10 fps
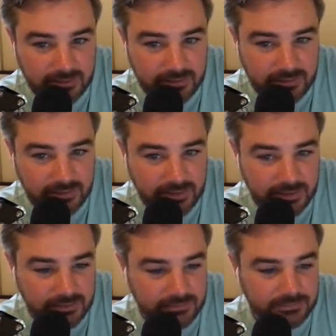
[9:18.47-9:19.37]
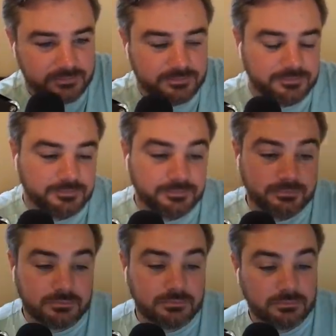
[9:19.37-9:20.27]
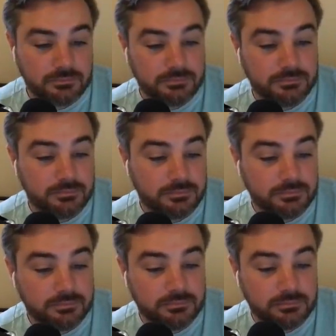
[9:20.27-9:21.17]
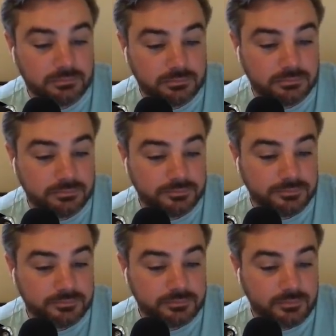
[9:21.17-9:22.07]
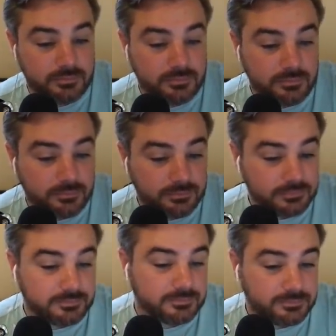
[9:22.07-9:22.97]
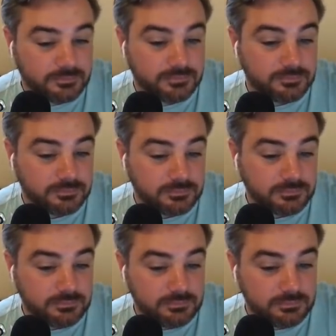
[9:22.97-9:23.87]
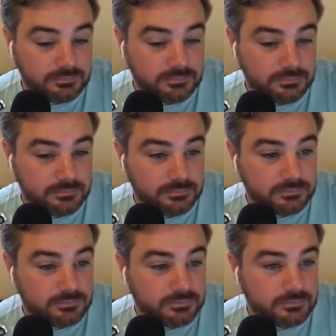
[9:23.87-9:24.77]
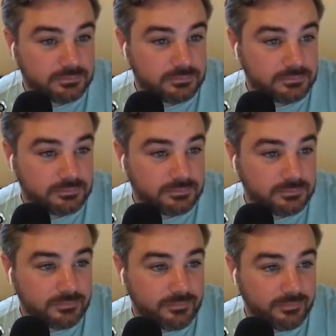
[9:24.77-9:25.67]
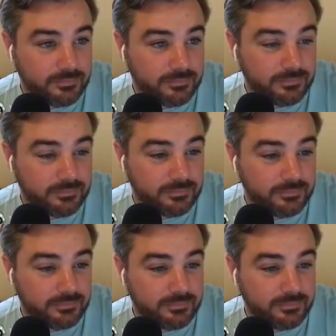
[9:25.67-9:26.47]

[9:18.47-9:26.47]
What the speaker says: [no speech]